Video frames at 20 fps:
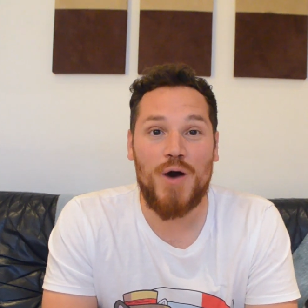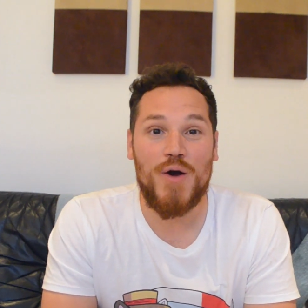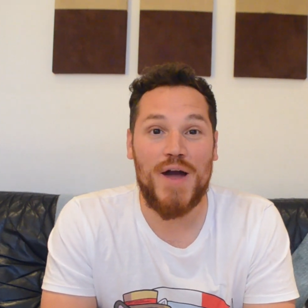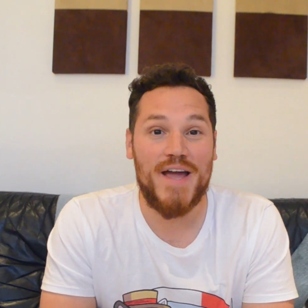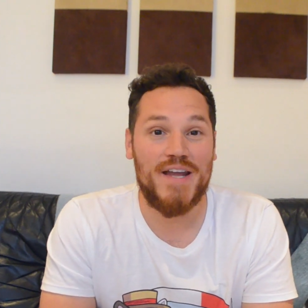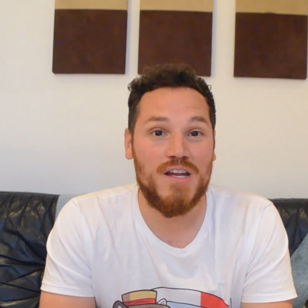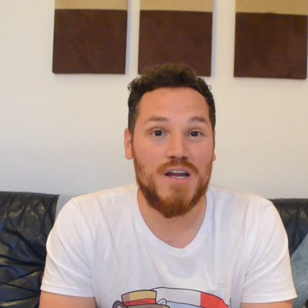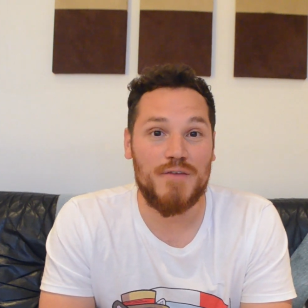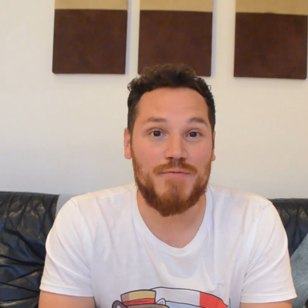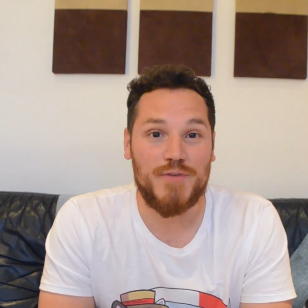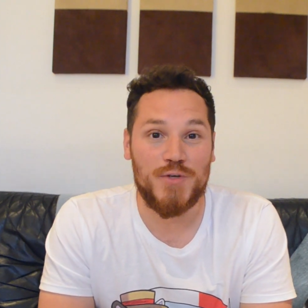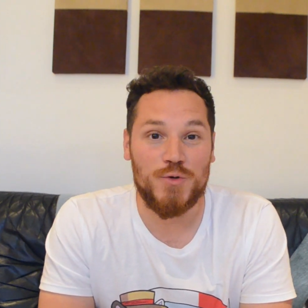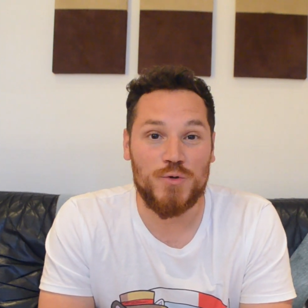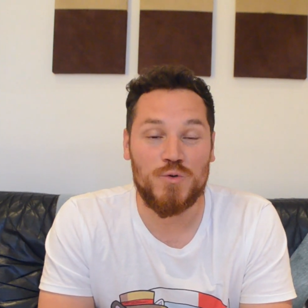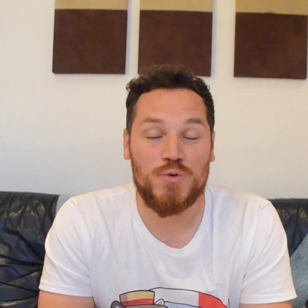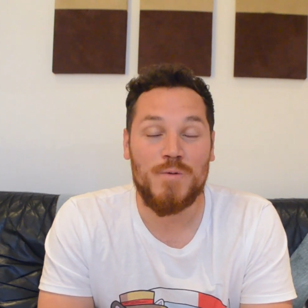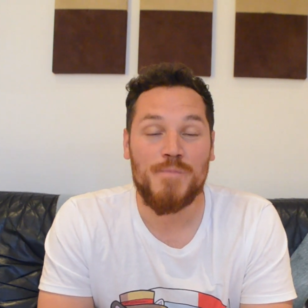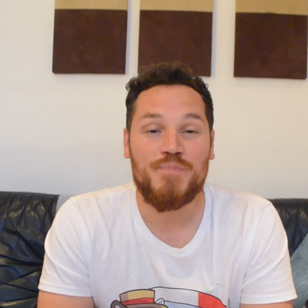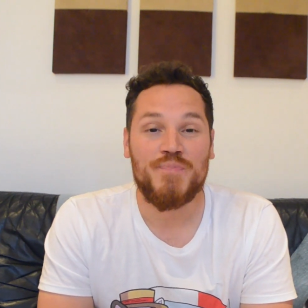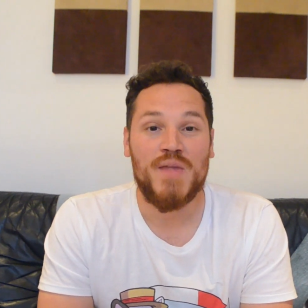Any of
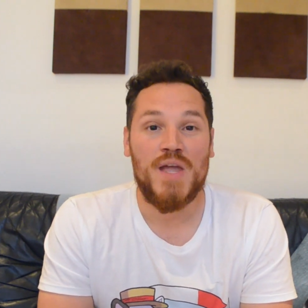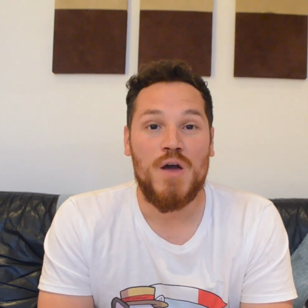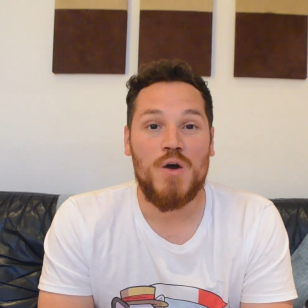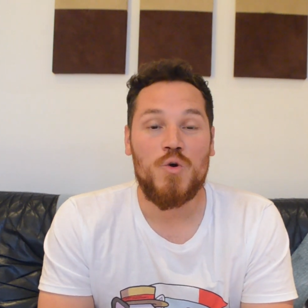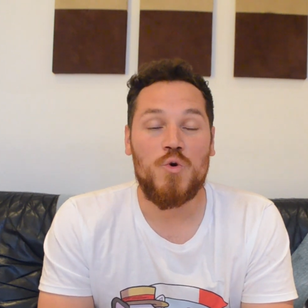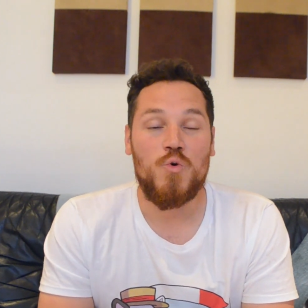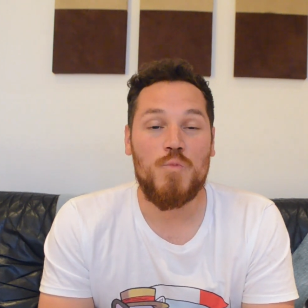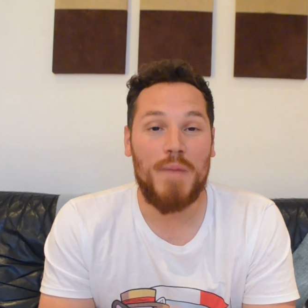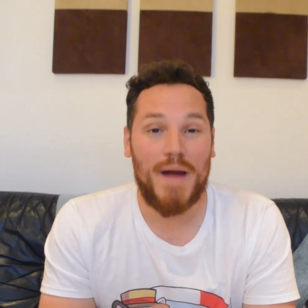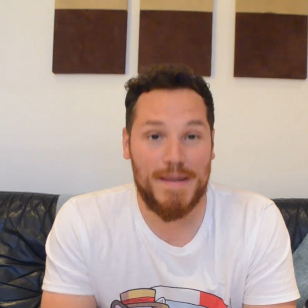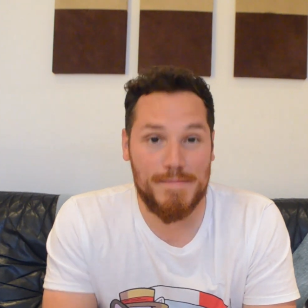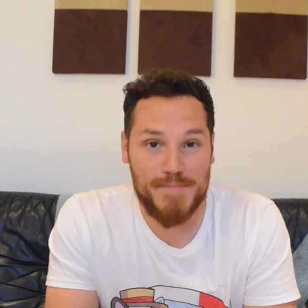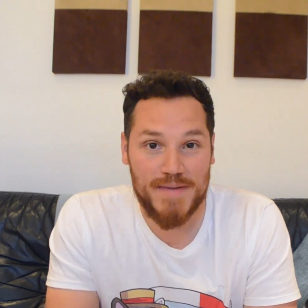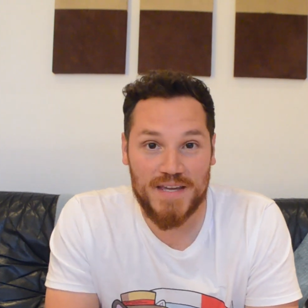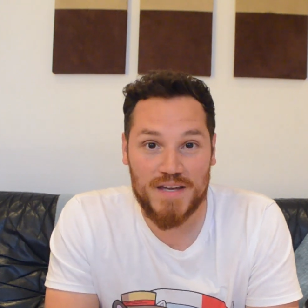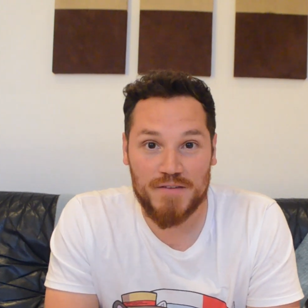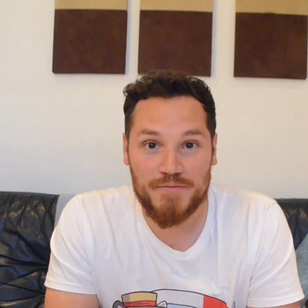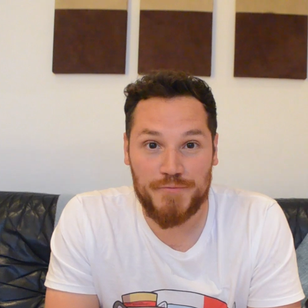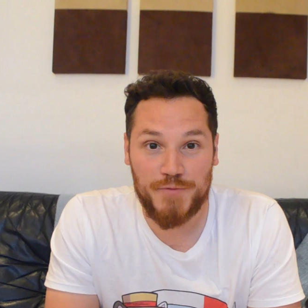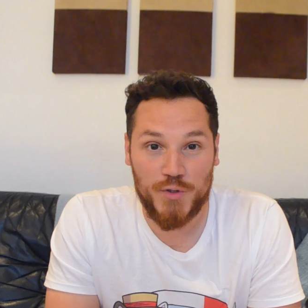you who might be
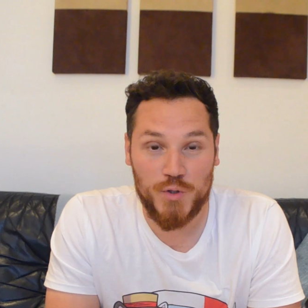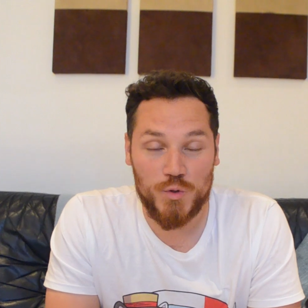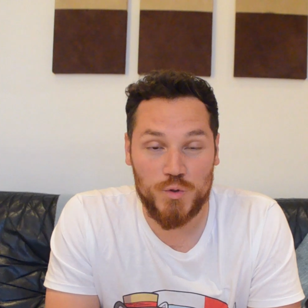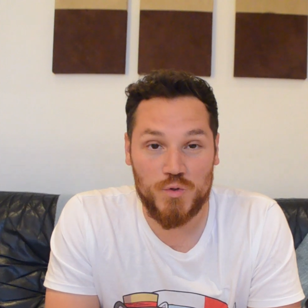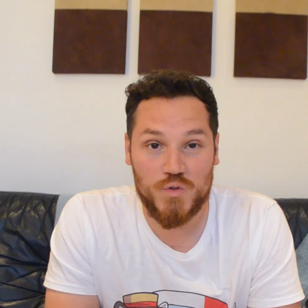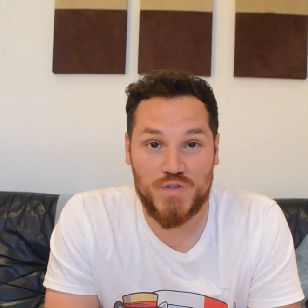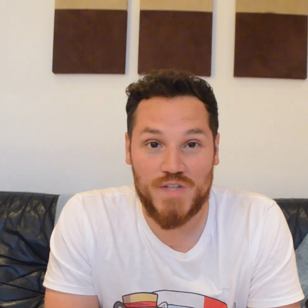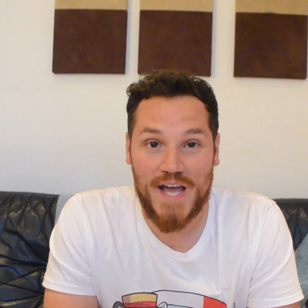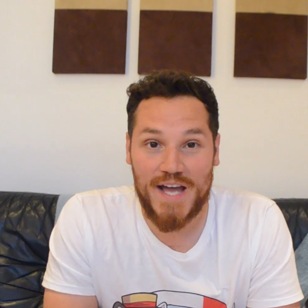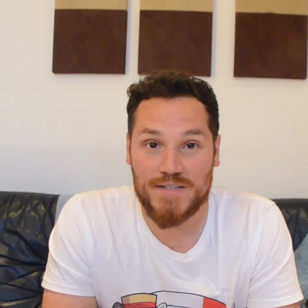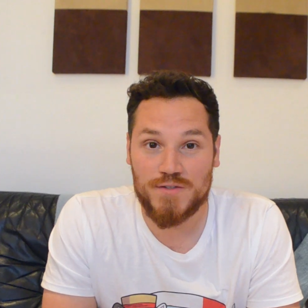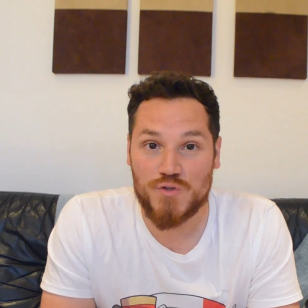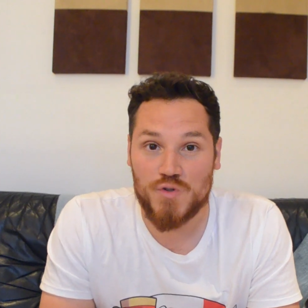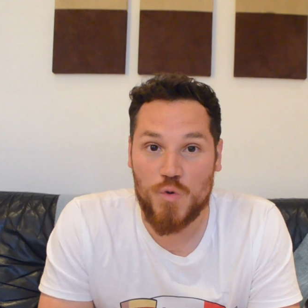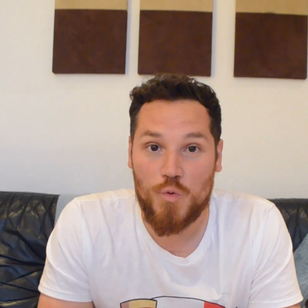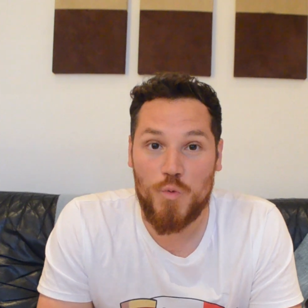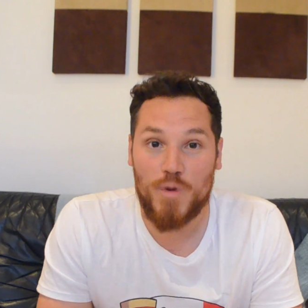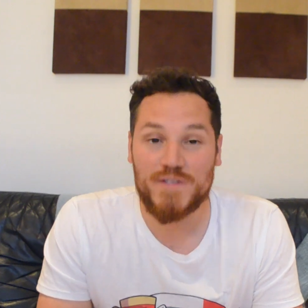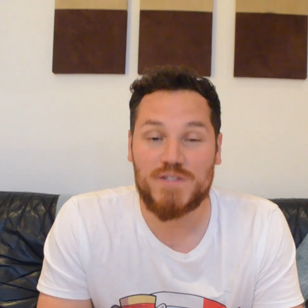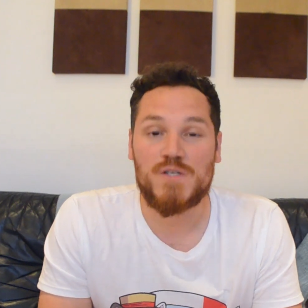confused as to
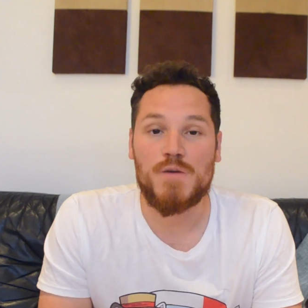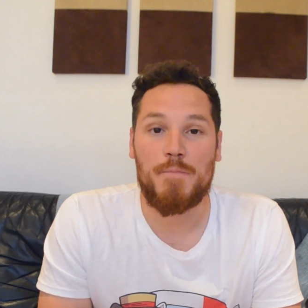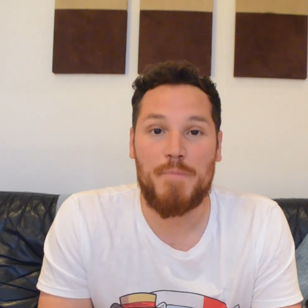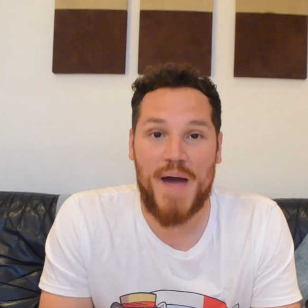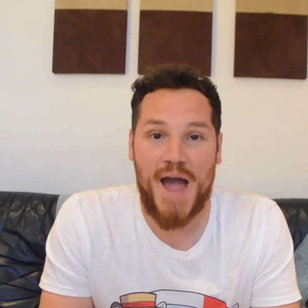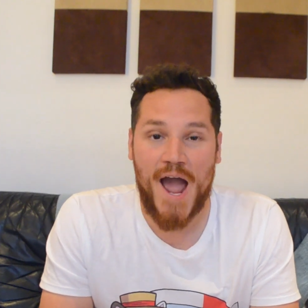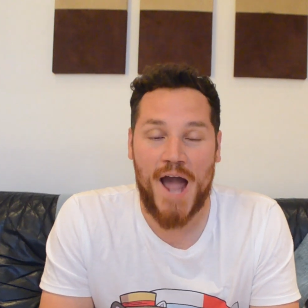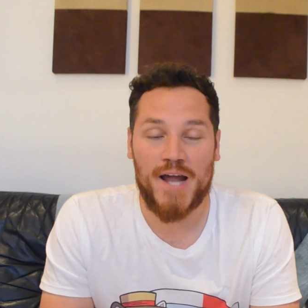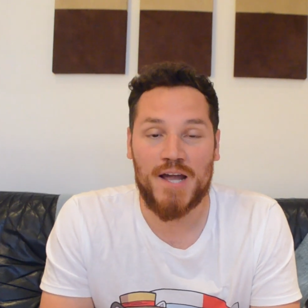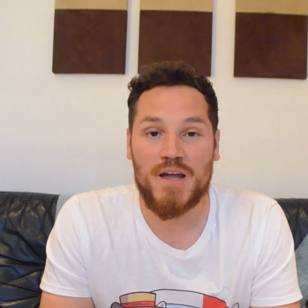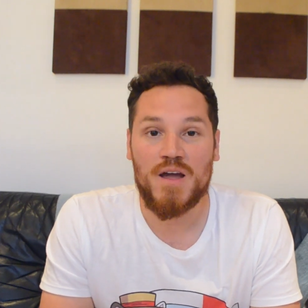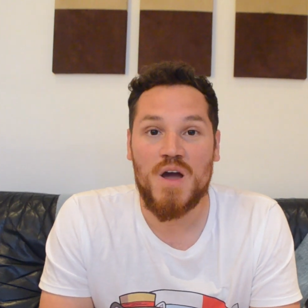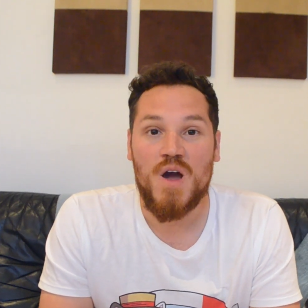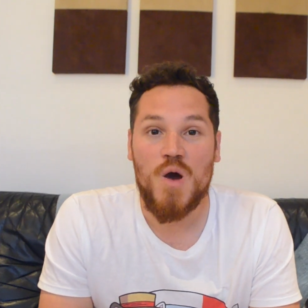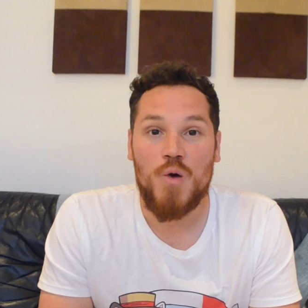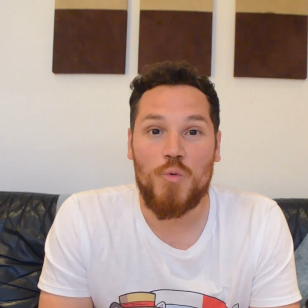what to pack